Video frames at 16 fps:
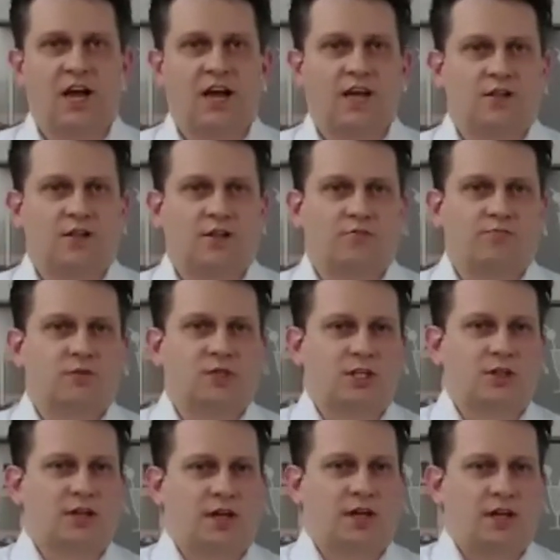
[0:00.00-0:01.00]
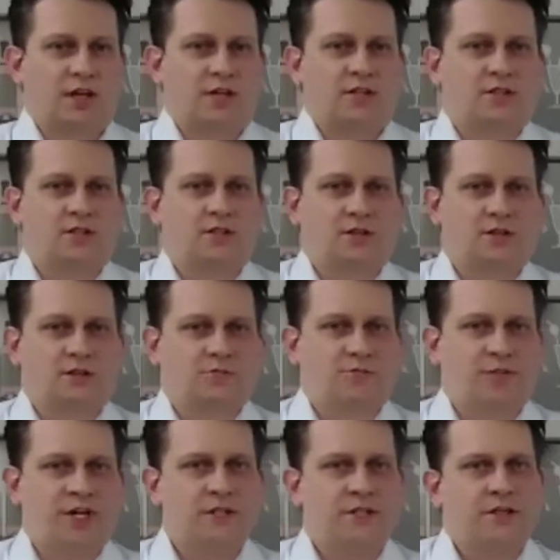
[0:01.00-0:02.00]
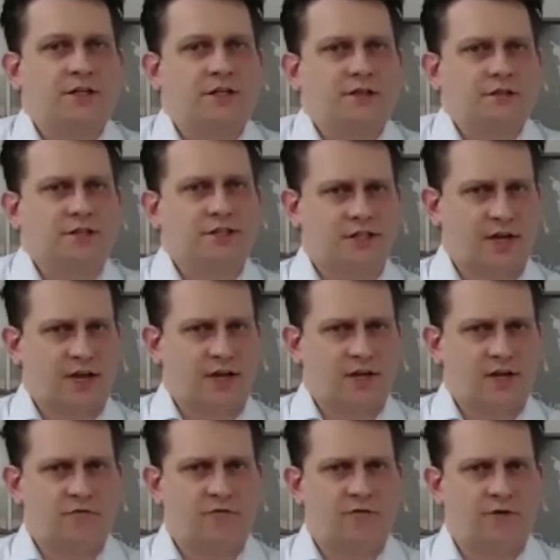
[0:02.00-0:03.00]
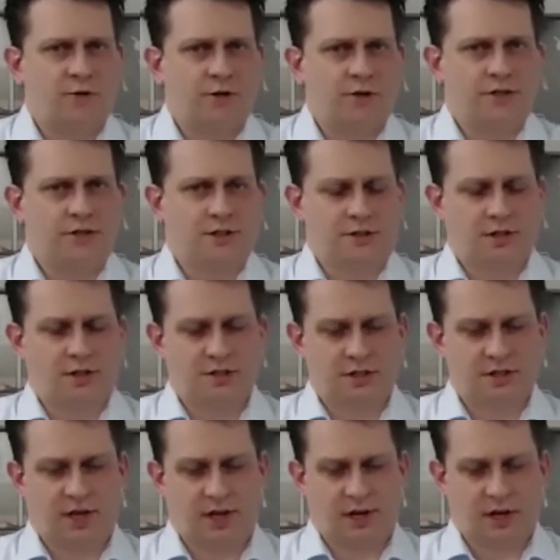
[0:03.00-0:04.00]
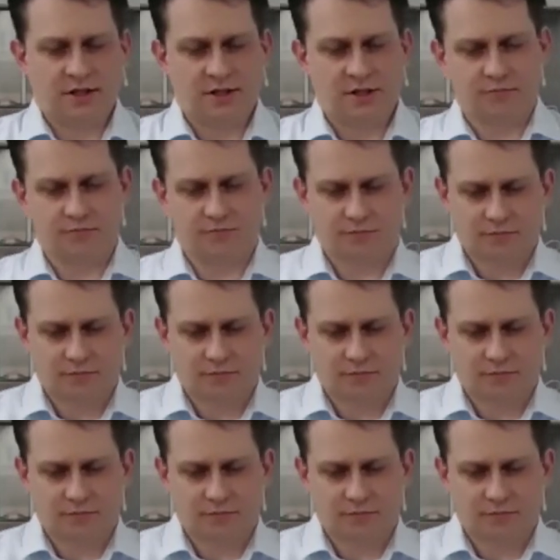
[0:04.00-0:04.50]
And as a basic understanding for what a CT scan is,